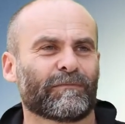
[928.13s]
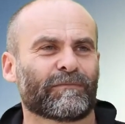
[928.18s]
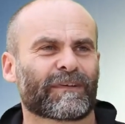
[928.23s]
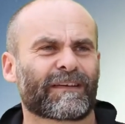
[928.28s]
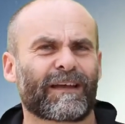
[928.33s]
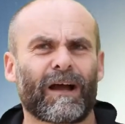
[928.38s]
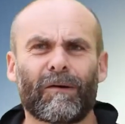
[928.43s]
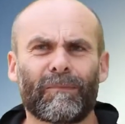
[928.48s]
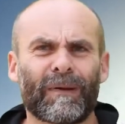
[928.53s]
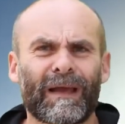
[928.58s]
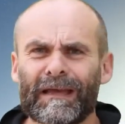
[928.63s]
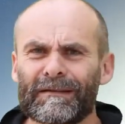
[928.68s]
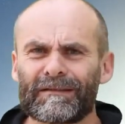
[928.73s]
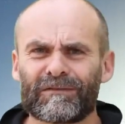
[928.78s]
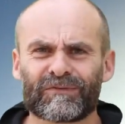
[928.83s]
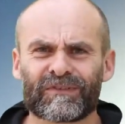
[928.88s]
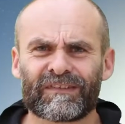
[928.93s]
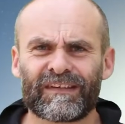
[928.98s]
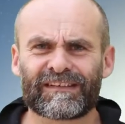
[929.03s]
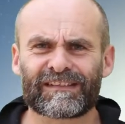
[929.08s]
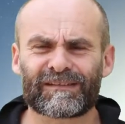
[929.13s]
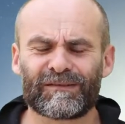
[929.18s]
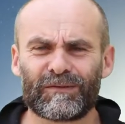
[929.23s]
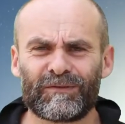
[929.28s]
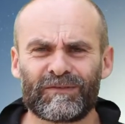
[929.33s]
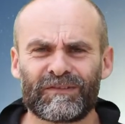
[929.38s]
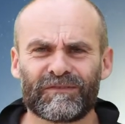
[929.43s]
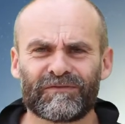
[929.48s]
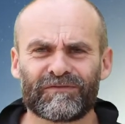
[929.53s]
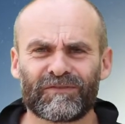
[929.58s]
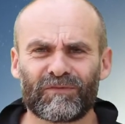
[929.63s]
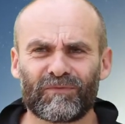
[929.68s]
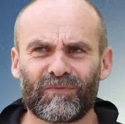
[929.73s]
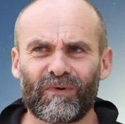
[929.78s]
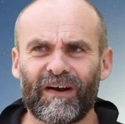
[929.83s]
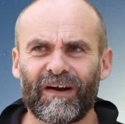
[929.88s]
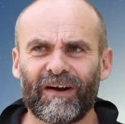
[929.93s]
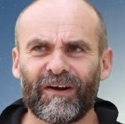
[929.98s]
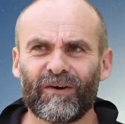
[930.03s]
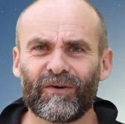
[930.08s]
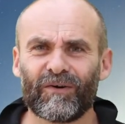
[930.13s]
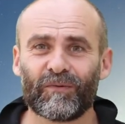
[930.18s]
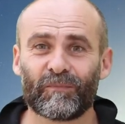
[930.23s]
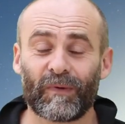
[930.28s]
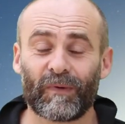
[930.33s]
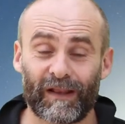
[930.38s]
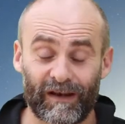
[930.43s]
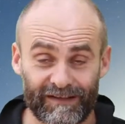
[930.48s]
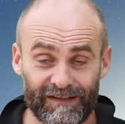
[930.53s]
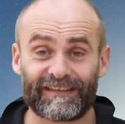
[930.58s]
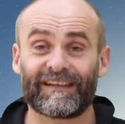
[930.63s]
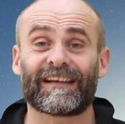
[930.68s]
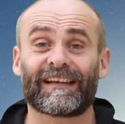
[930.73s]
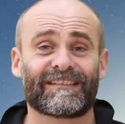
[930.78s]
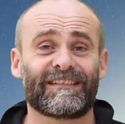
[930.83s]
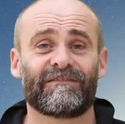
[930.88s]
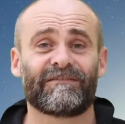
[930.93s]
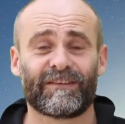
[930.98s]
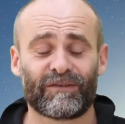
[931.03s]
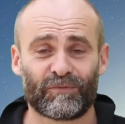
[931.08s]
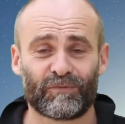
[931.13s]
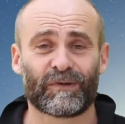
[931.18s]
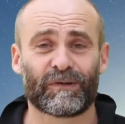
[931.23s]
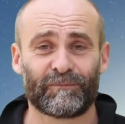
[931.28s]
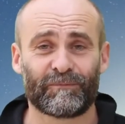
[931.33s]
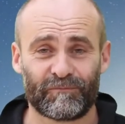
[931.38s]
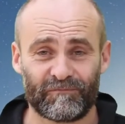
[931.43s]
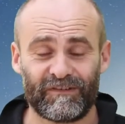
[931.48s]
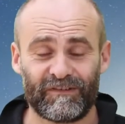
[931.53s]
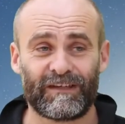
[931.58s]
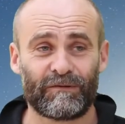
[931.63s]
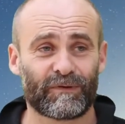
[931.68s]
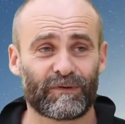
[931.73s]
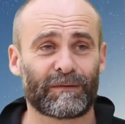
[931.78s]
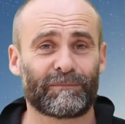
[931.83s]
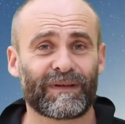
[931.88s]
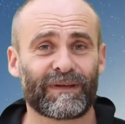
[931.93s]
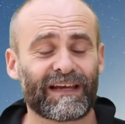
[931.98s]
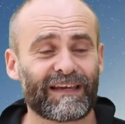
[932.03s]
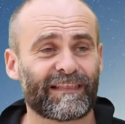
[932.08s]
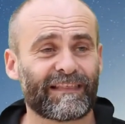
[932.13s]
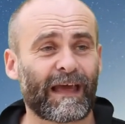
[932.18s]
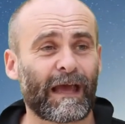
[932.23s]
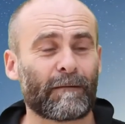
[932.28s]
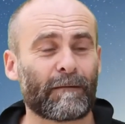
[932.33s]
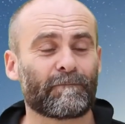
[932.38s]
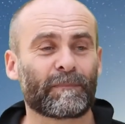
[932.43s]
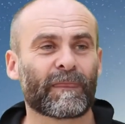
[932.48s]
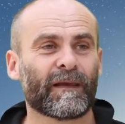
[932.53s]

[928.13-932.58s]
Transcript: Cuphead was an exclusive for a while, and I did actually really want to play that.